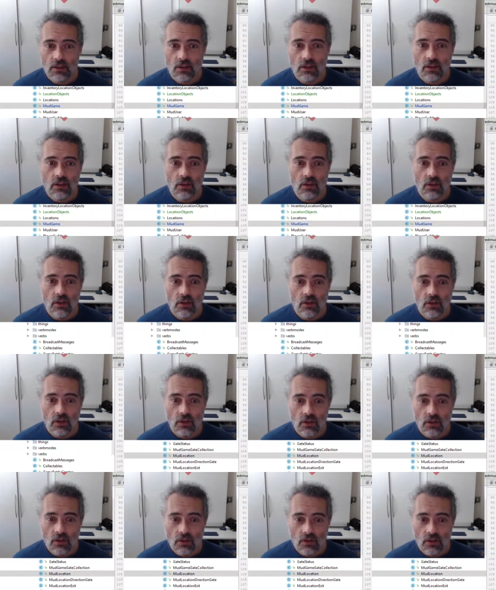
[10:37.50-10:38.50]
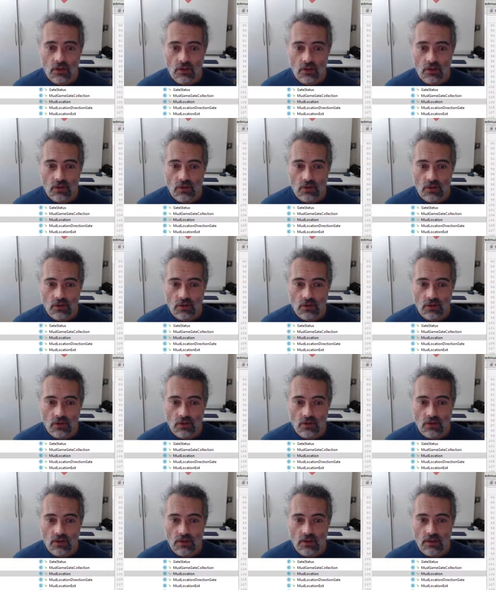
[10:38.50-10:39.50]

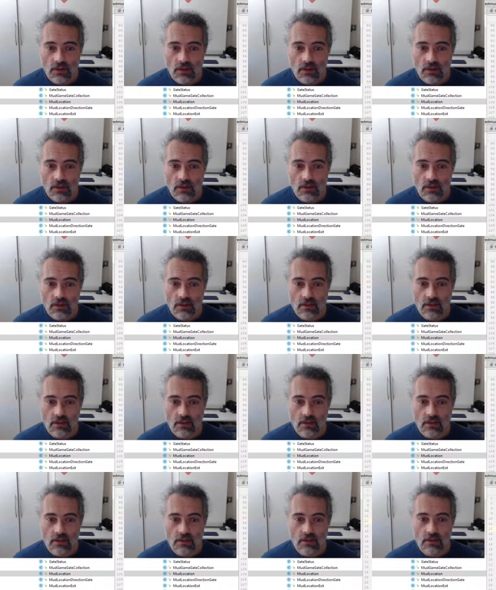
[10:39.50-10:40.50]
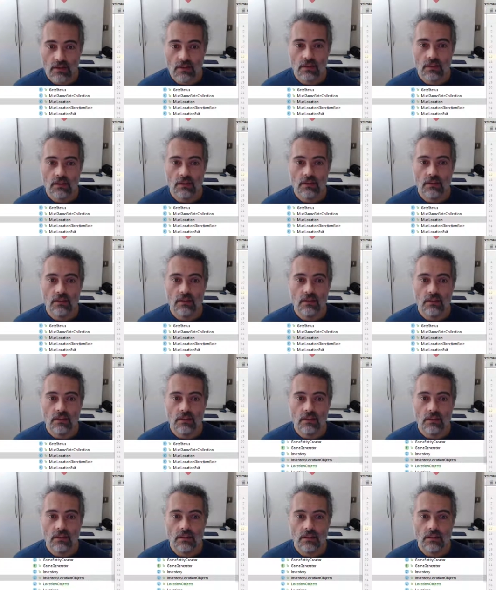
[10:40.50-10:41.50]

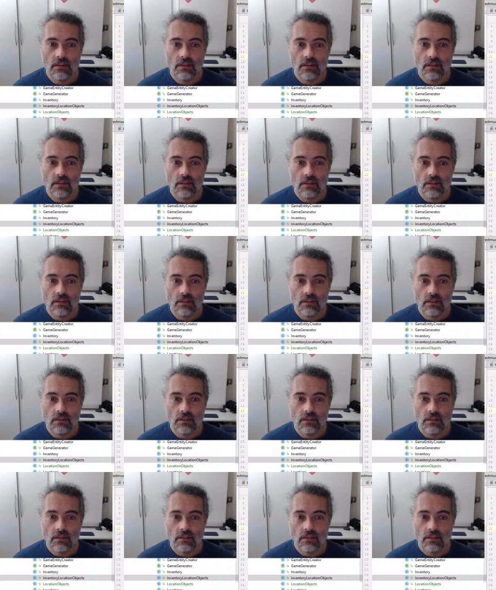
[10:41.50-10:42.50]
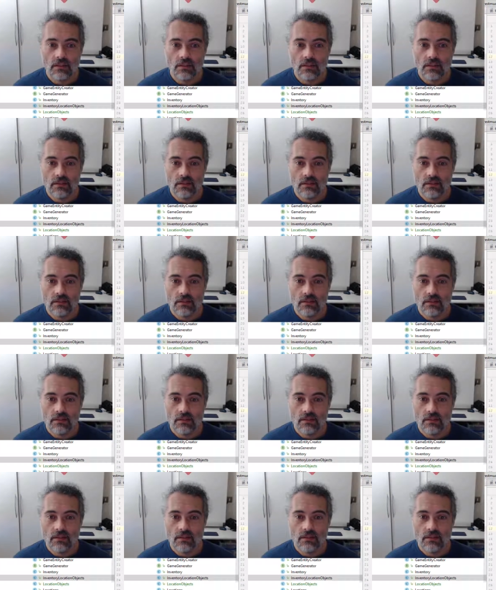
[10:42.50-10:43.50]

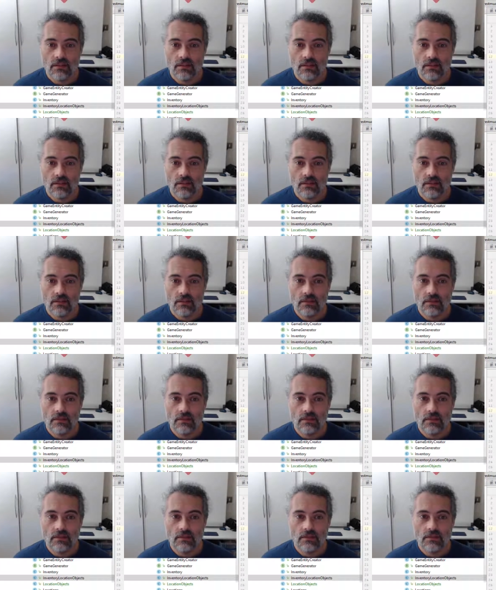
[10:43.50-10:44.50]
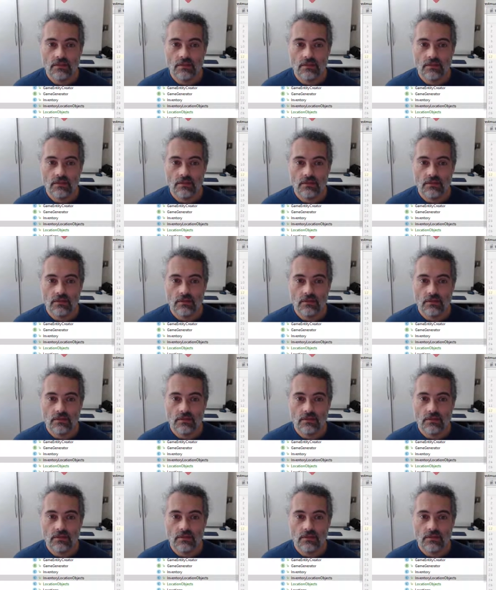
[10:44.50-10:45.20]
Nothing is said.